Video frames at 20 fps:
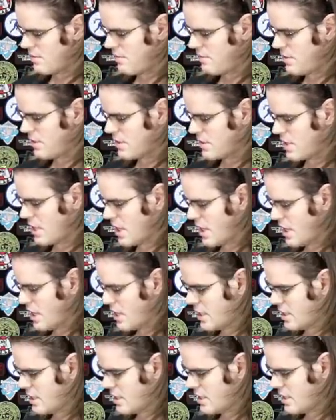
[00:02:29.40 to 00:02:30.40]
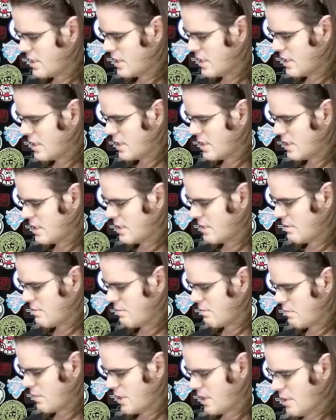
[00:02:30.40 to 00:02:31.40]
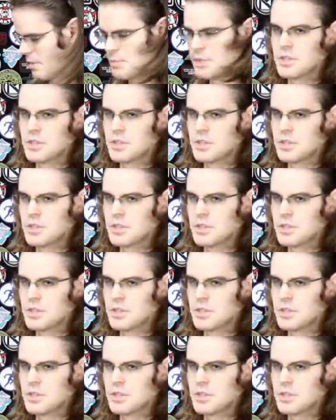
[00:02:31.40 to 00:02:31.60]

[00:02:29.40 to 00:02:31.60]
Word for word: Feels like, might not